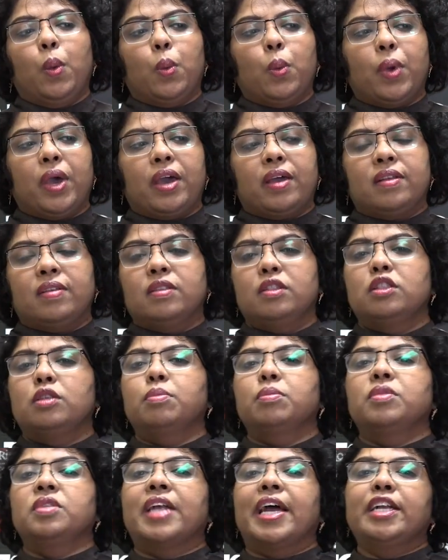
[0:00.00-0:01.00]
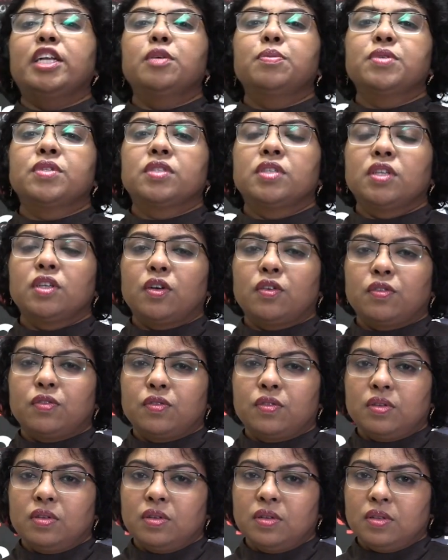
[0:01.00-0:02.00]
where 90%
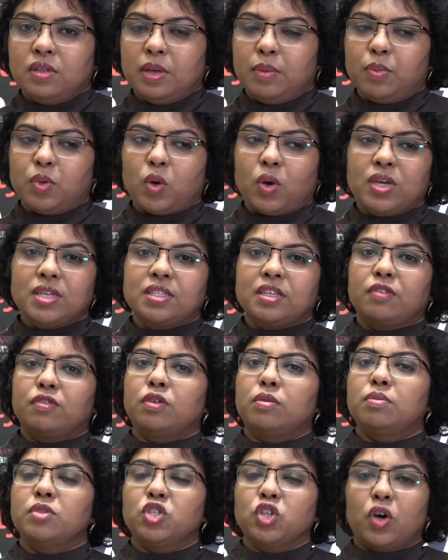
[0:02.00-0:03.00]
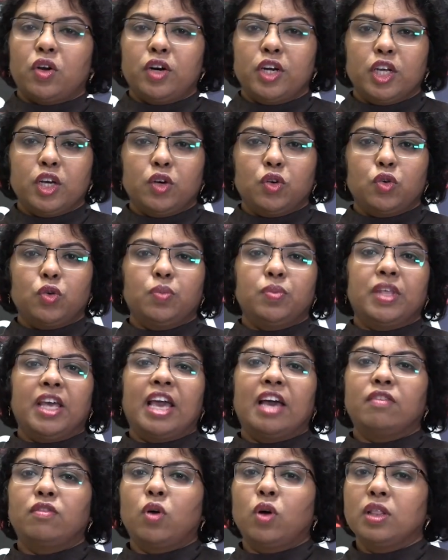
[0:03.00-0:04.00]
of the employees are from majority group, they
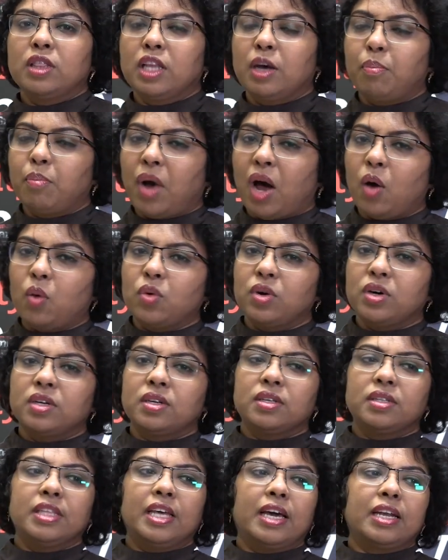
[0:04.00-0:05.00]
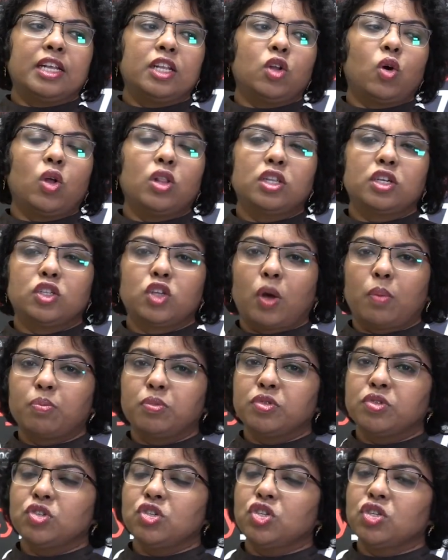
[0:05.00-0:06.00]
have all the power, they are in all the top
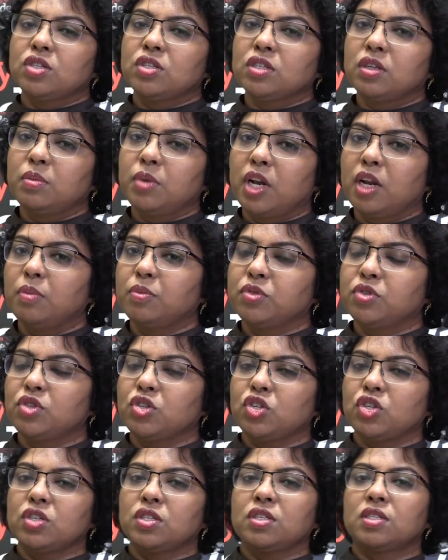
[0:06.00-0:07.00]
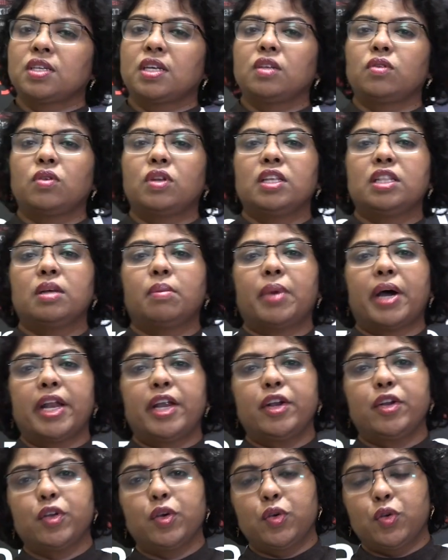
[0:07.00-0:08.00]
positions and middle positions, and only the
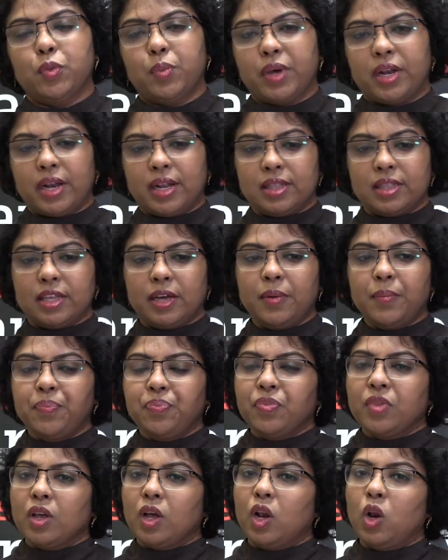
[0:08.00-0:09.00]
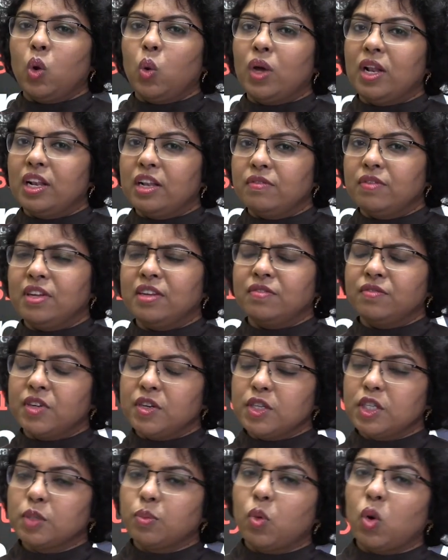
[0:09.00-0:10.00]
minority group are at the lower level,
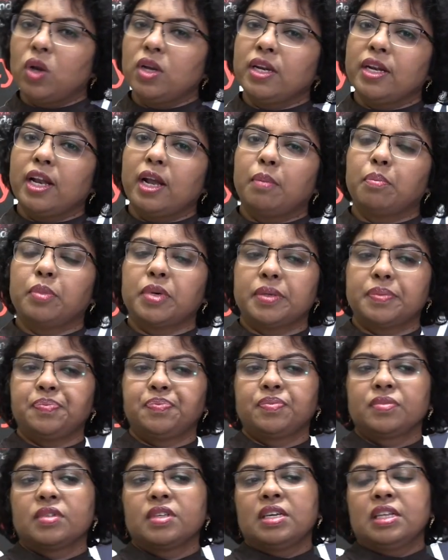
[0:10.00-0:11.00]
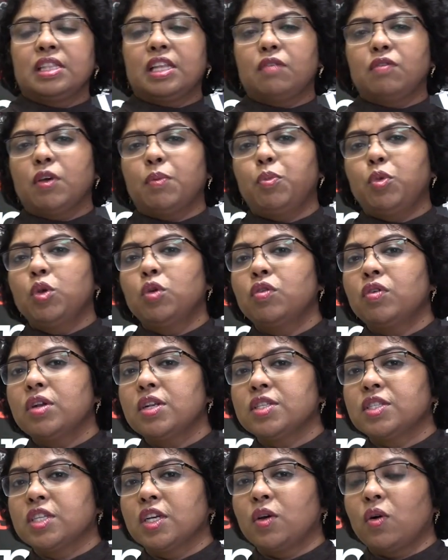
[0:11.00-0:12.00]
very small in number. Then we have
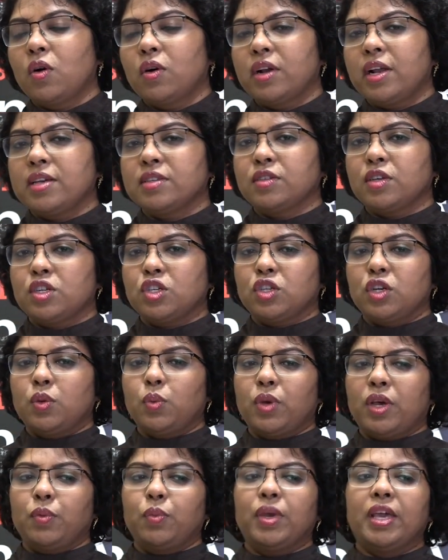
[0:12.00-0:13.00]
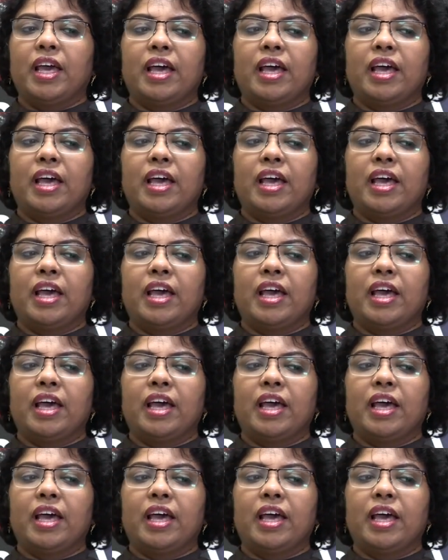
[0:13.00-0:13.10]
pluralistic organization, where we